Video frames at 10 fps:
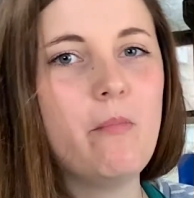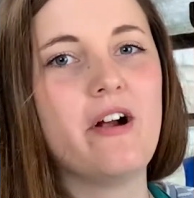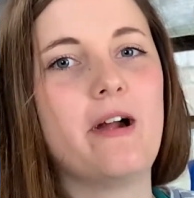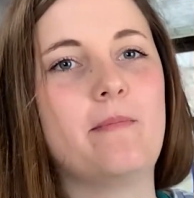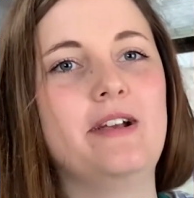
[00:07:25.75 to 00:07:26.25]

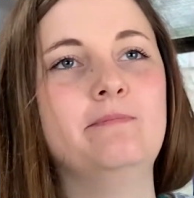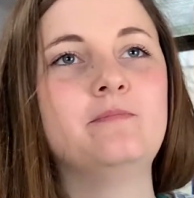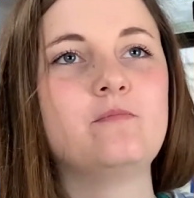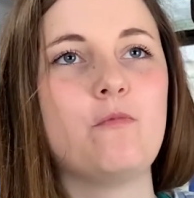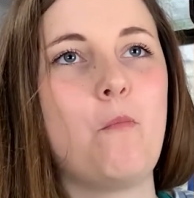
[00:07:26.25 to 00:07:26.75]
But I
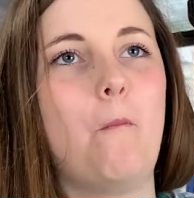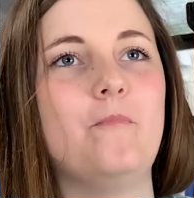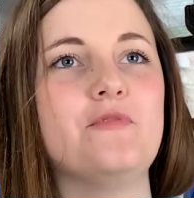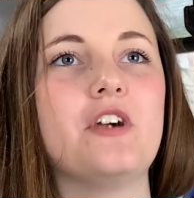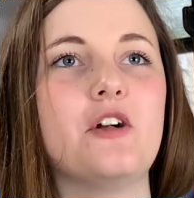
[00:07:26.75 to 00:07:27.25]
mean,
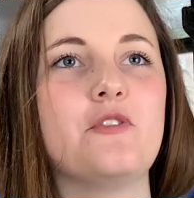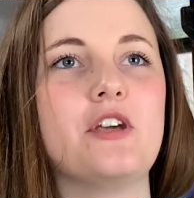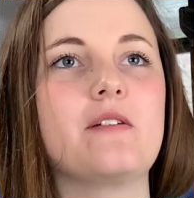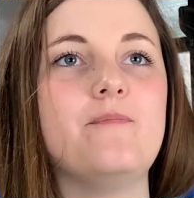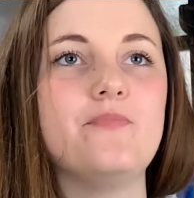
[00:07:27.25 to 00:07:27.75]
you gotta
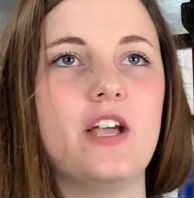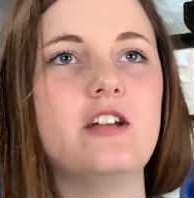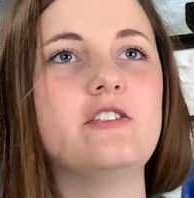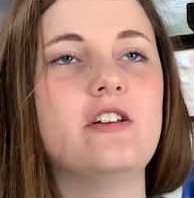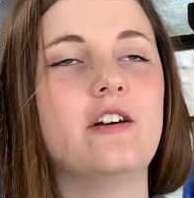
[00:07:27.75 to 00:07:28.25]
think
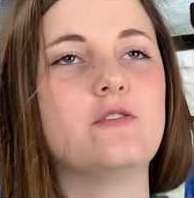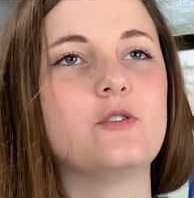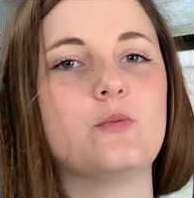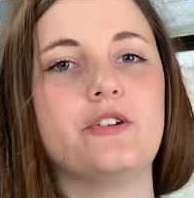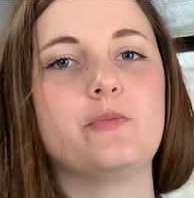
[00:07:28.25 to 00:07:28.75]

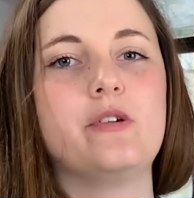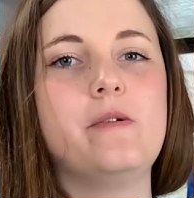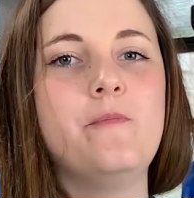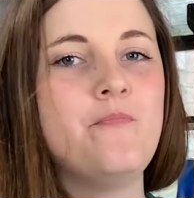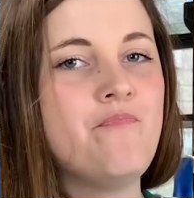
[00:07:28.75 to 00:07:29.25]
1800s
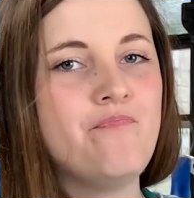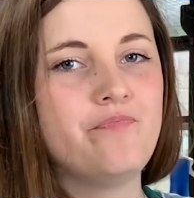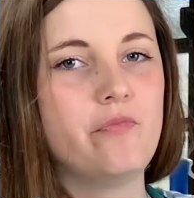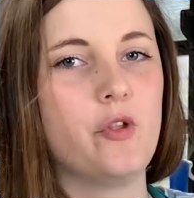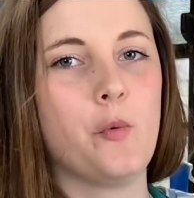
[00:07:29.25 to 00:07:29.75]
recipe.
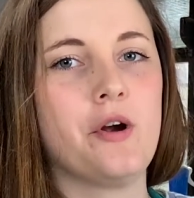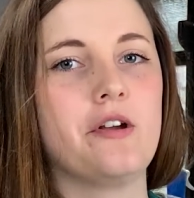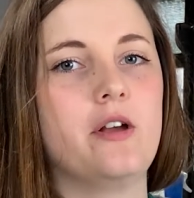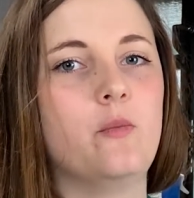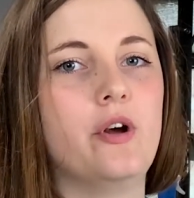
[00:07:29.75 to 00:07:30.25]
They're
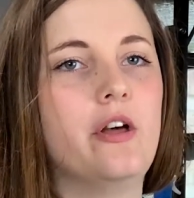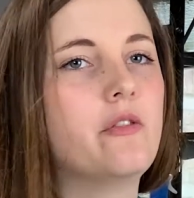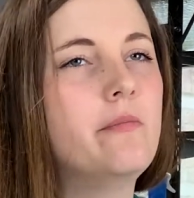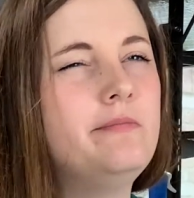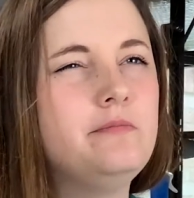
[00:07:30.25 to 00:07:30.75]
working
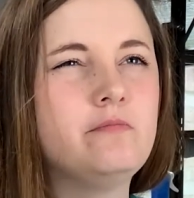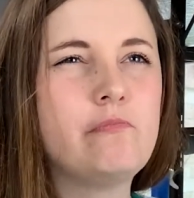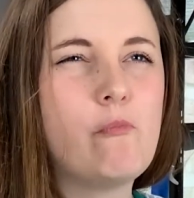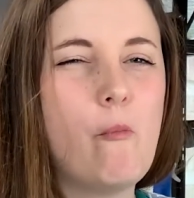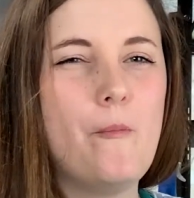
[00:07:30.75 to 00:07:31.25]
with
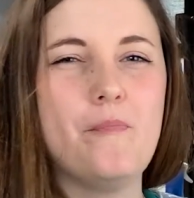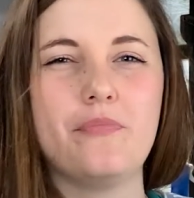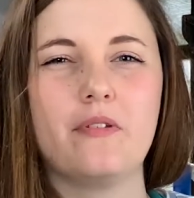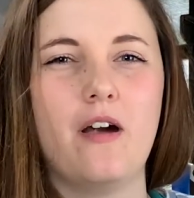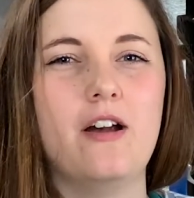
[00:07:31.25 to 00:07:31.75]

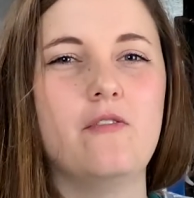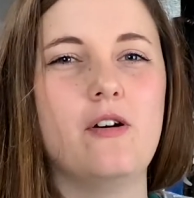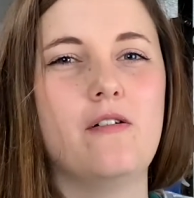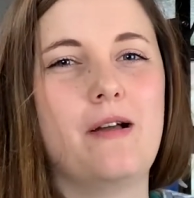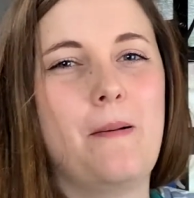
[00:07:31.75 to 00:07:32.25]
kind
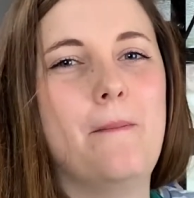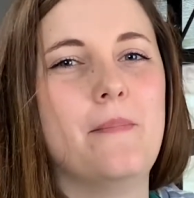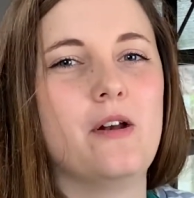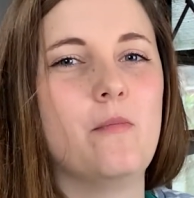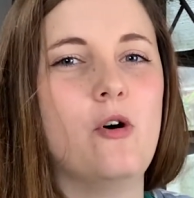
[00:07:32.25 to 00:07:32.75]
of a
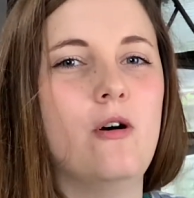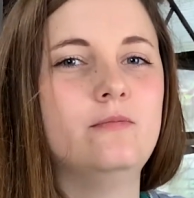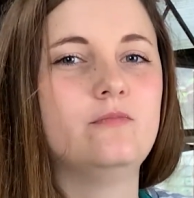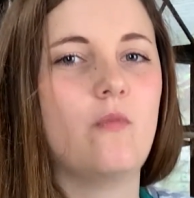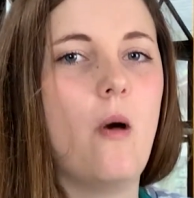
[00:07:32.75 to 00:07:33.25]

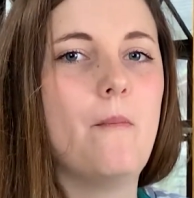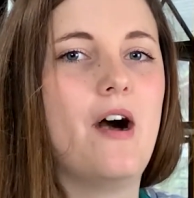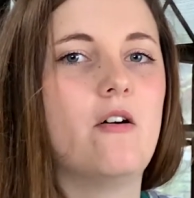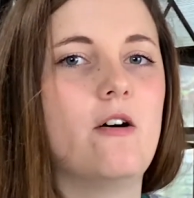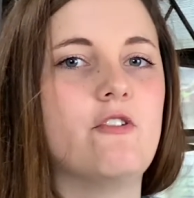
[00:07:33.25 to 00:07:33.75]
minimal
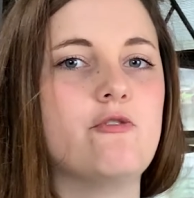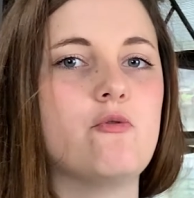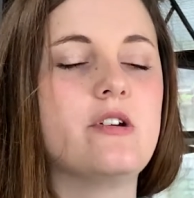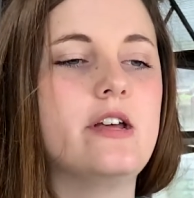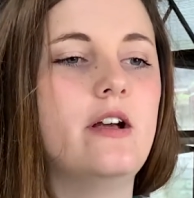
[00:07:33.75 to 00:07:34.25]
amount of
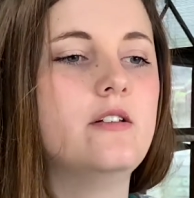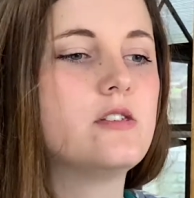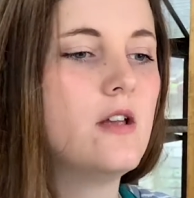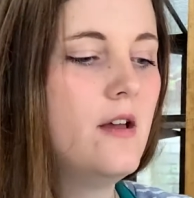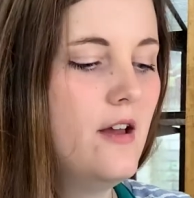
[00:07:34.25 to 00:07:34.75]
ingredients.